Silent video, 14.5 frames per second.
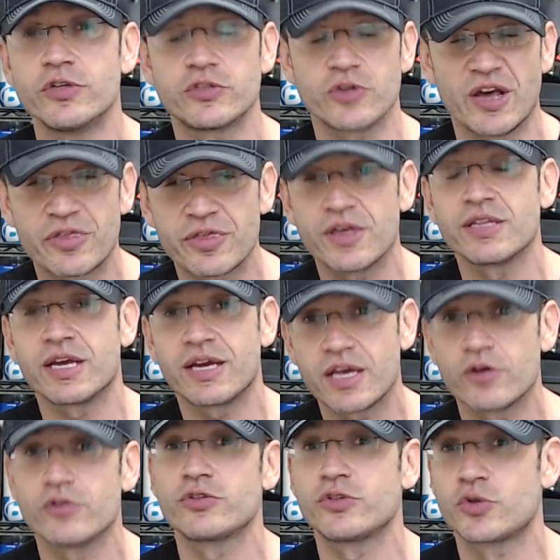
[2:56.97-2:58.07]
So I think the
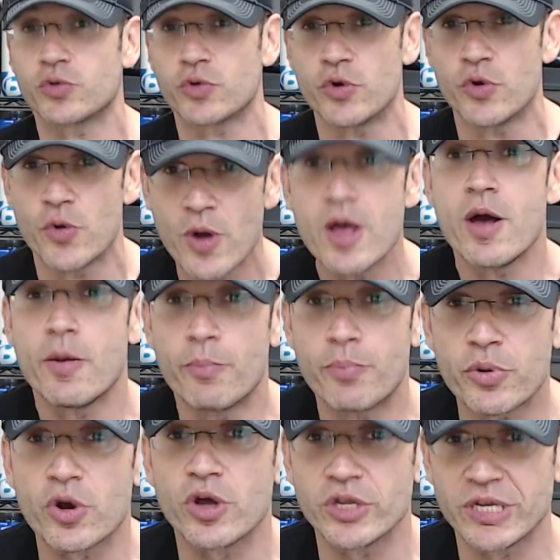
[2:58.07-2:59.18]
Chaos crew
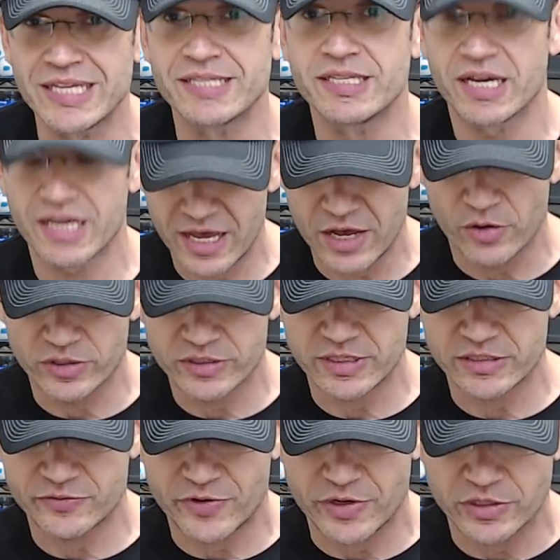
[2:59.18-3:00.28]
brought in the Chaos
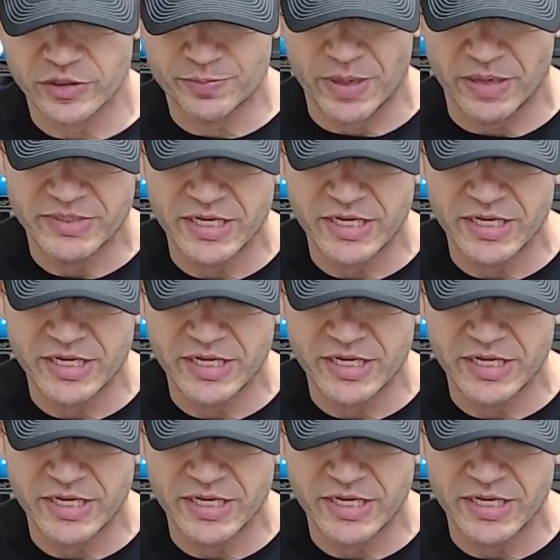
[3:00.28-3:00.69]
as far as pumps.